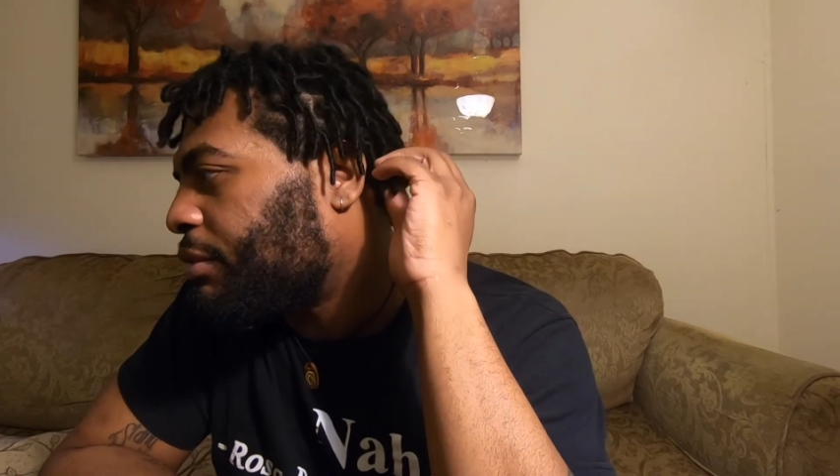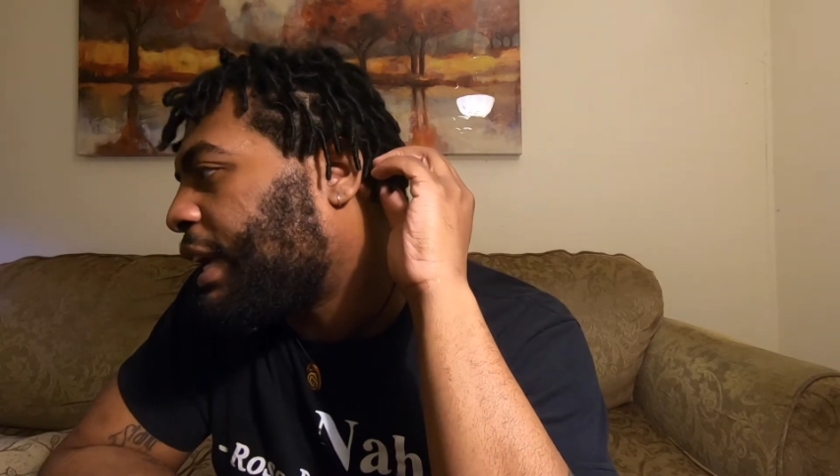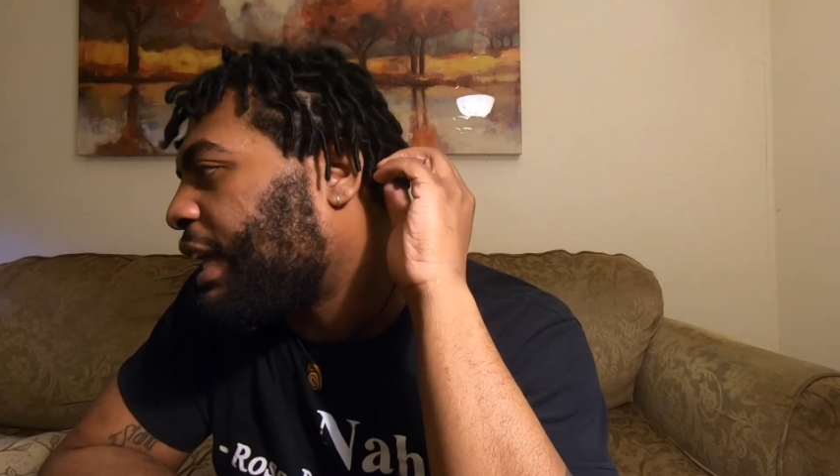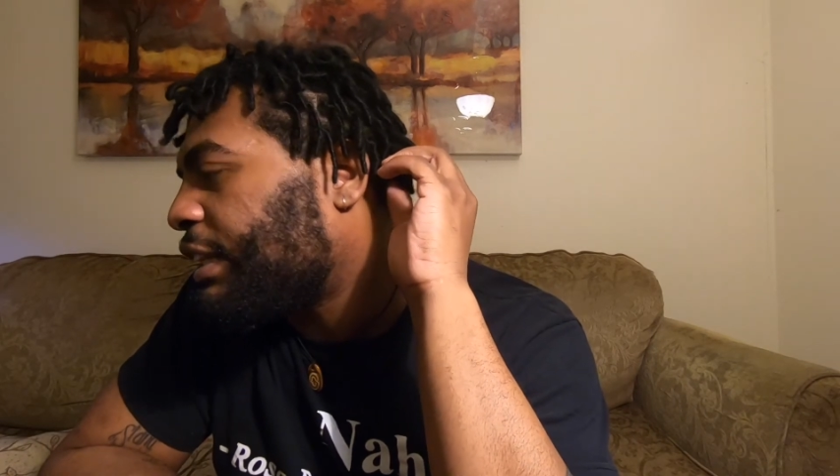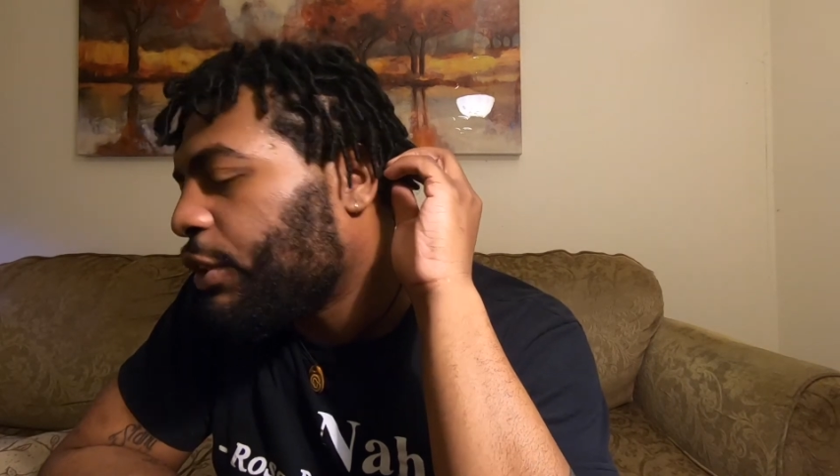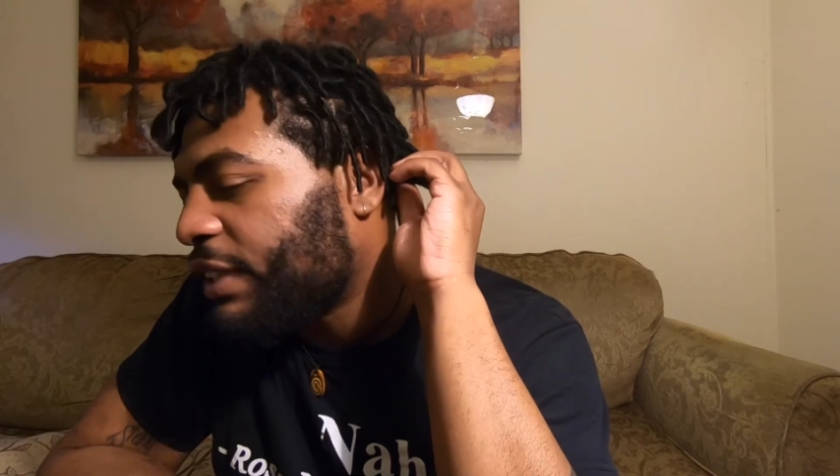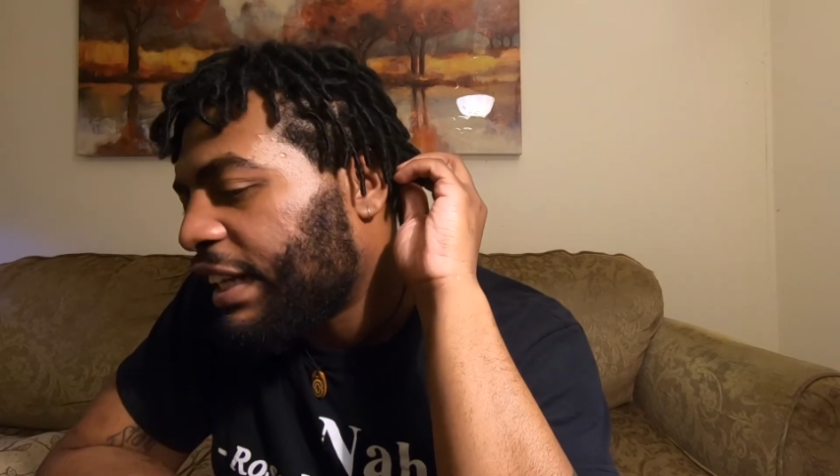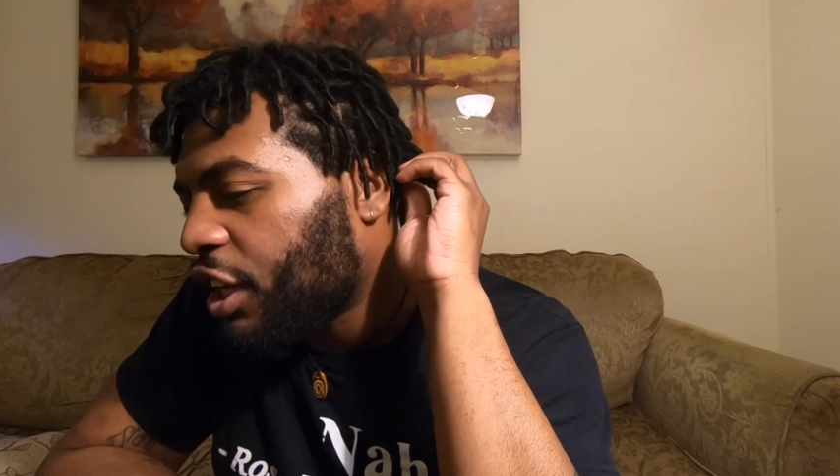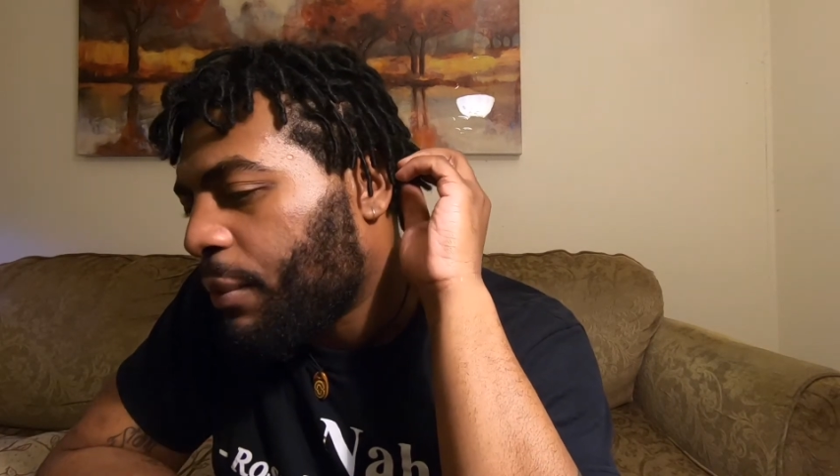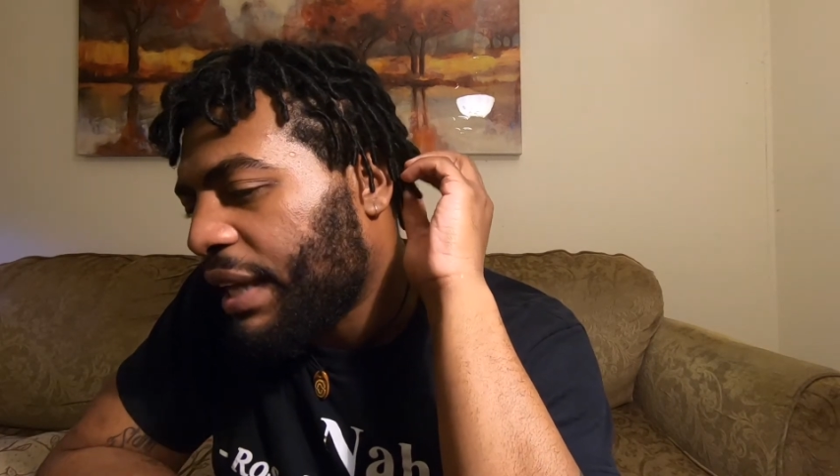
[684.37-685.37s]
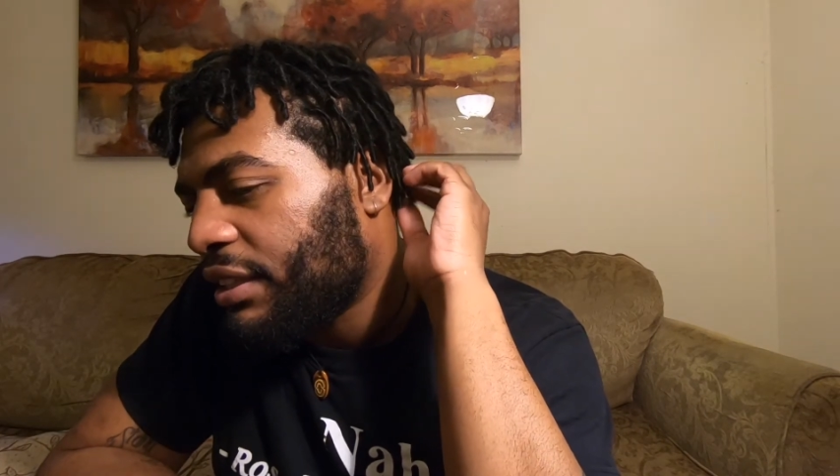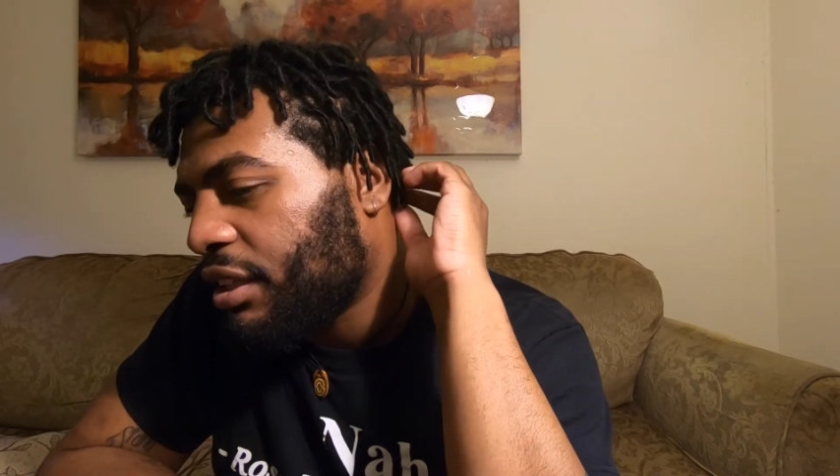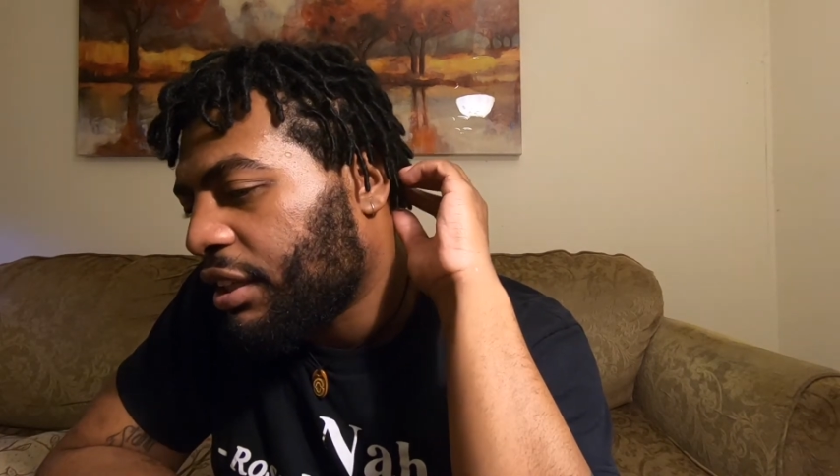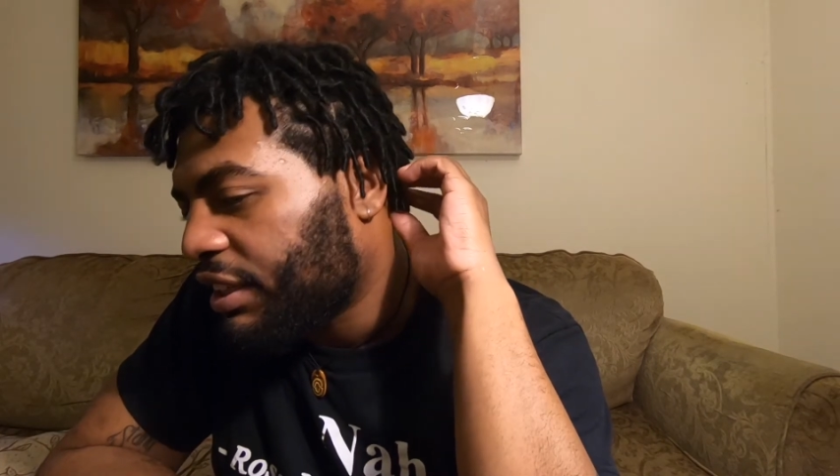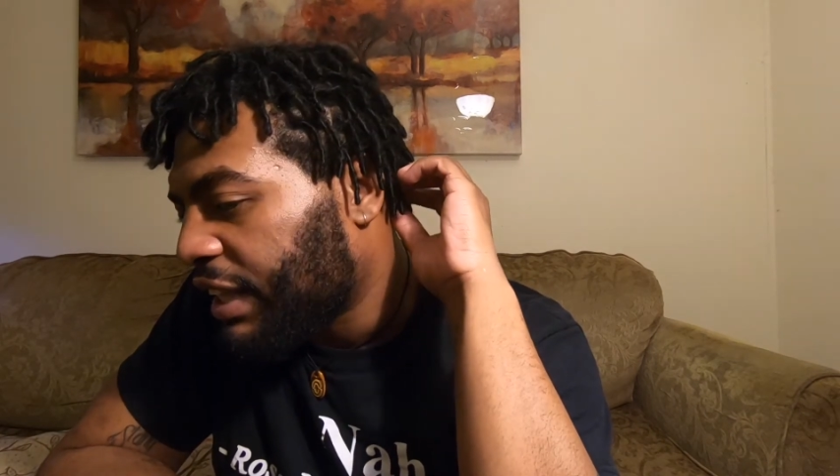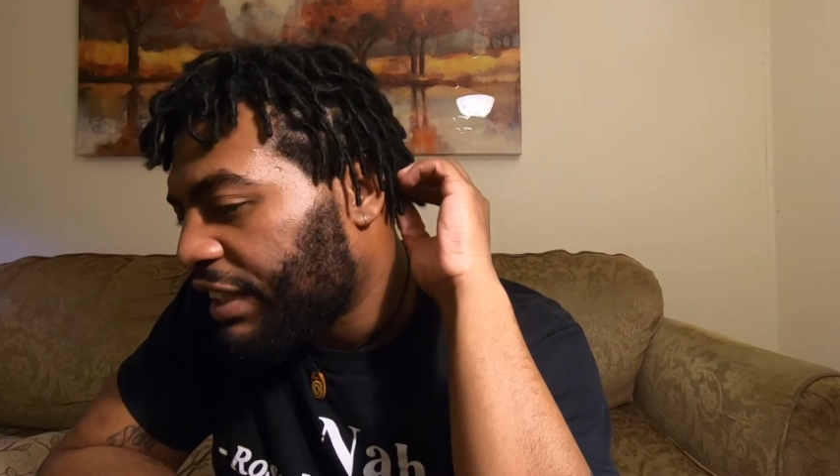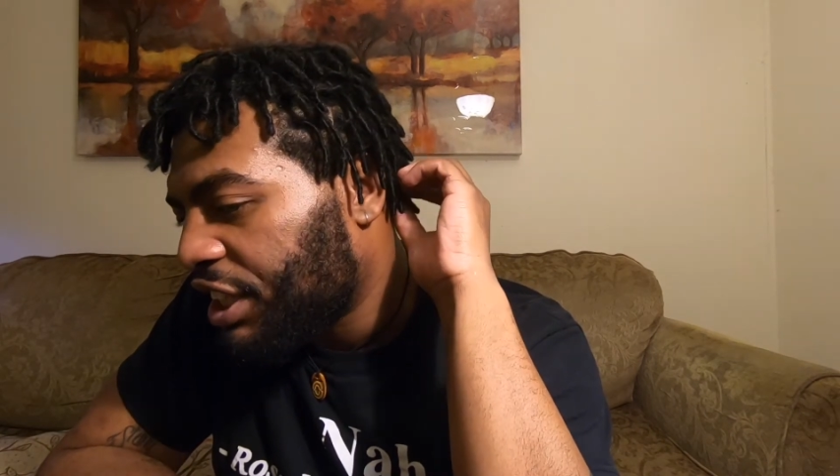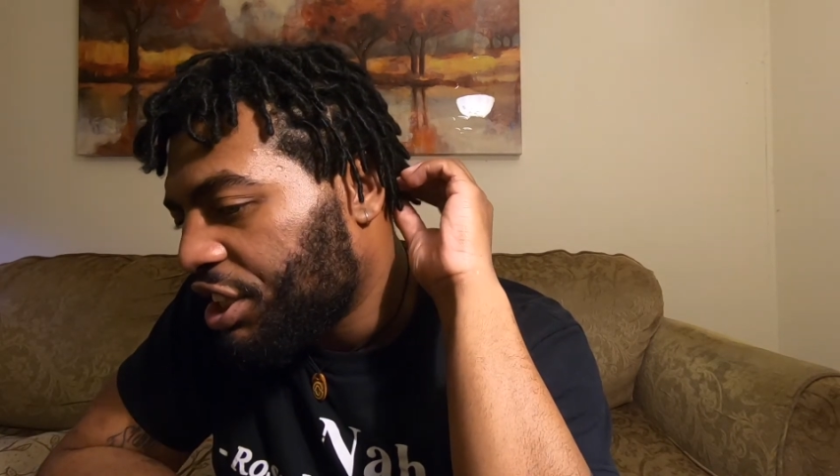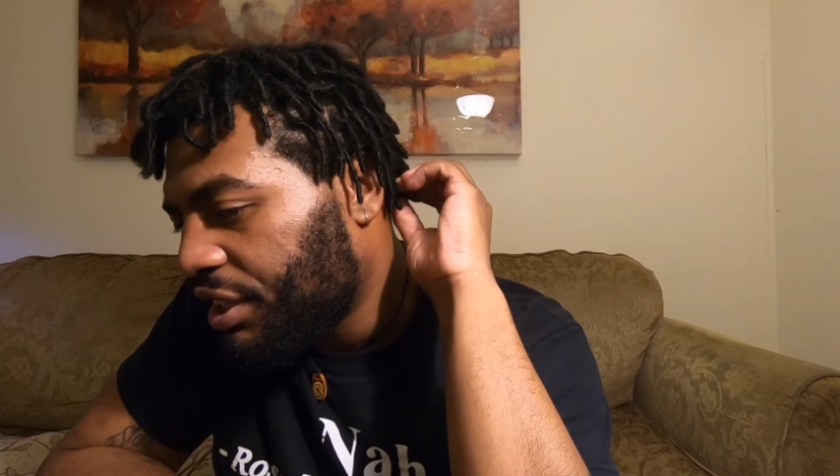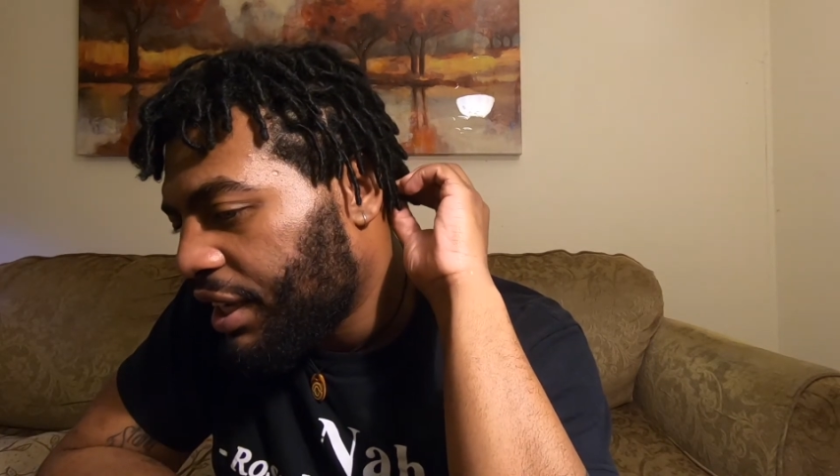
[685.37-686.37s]
got loose, had to go back to the
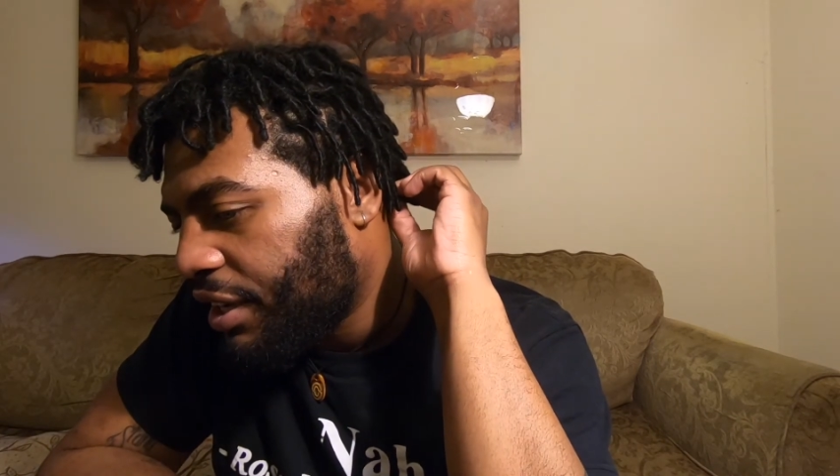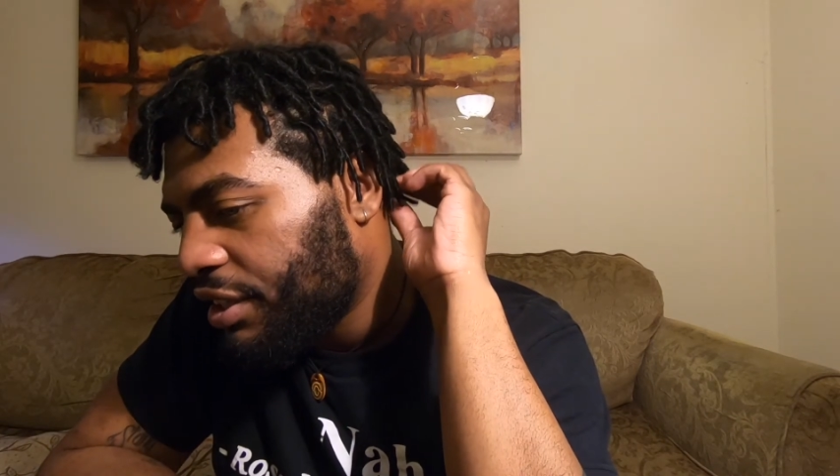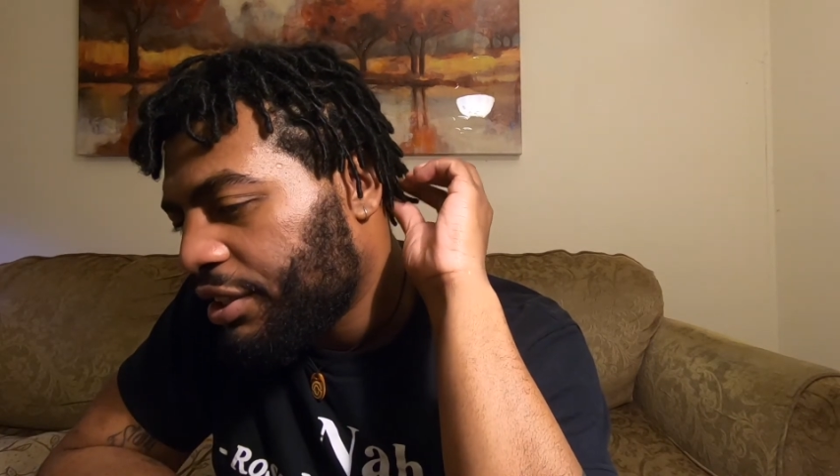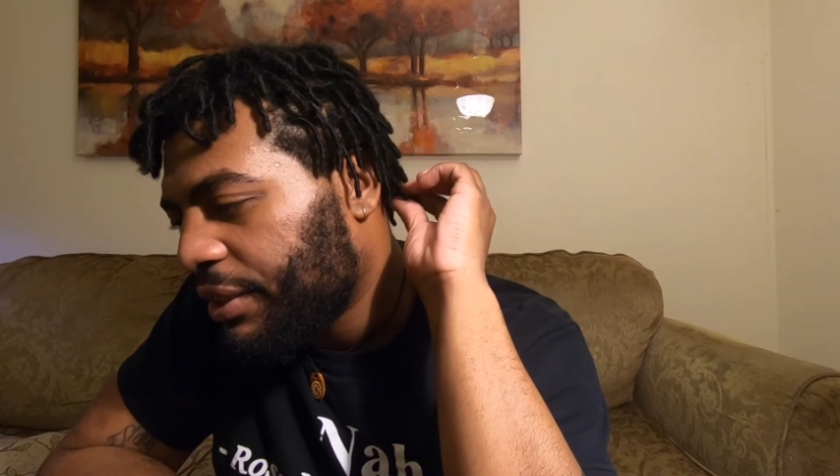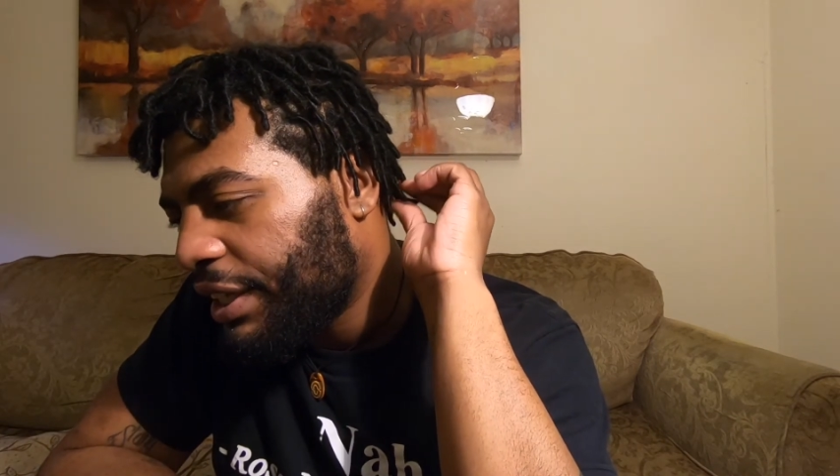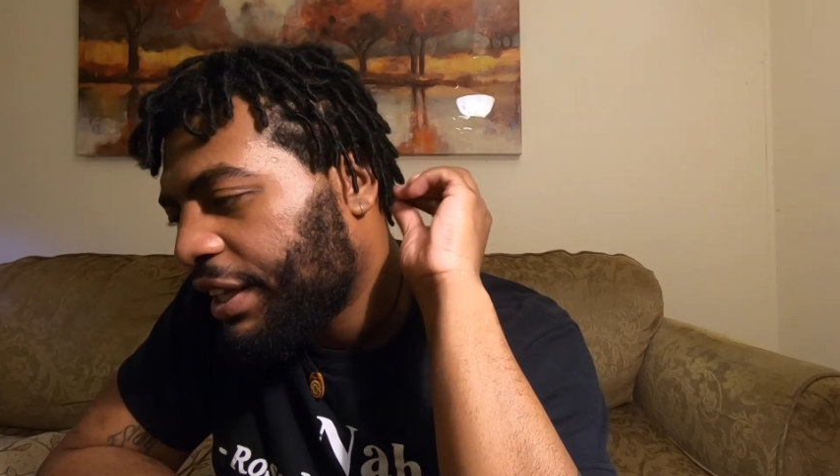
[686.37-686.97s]
loctician, get her to do it,